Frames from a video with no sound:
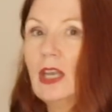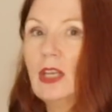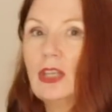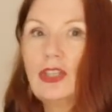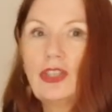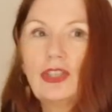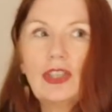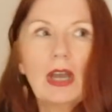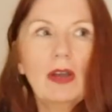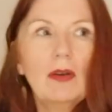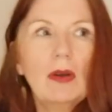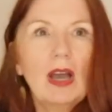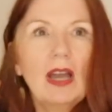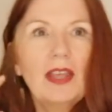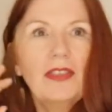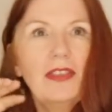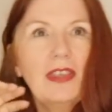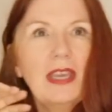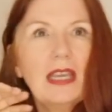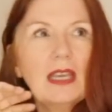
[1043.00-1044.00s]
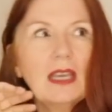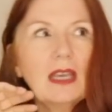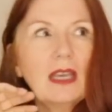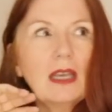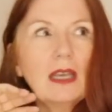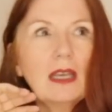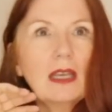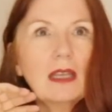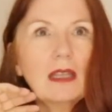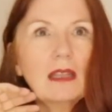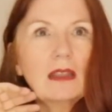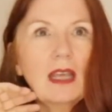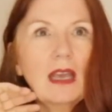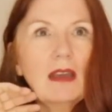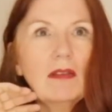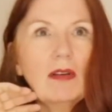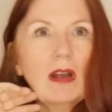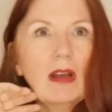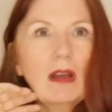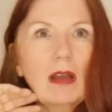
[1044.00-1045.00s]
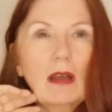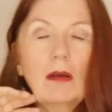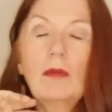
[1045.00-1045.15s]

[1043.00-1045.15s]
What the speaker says: So I think there are,